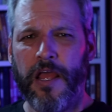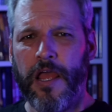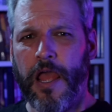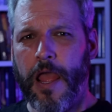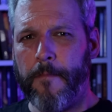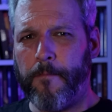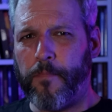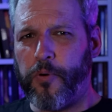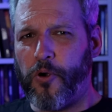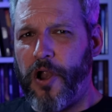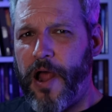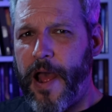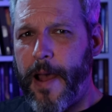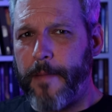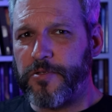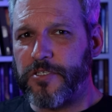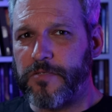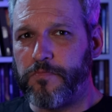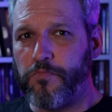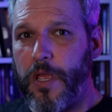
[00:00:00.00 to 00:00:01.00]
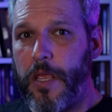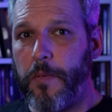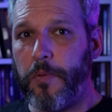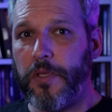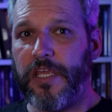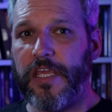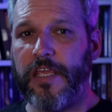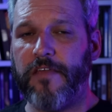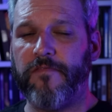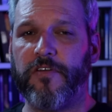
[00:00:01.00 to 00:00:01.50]
and perhaps maybe
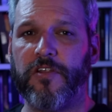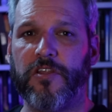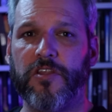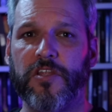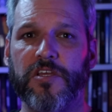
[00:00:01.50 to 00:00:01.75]
even